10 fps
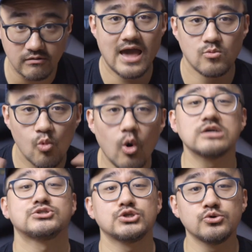And
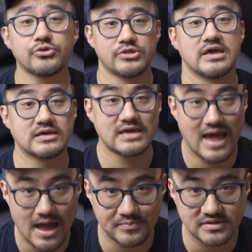what do you think
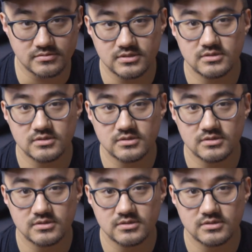happened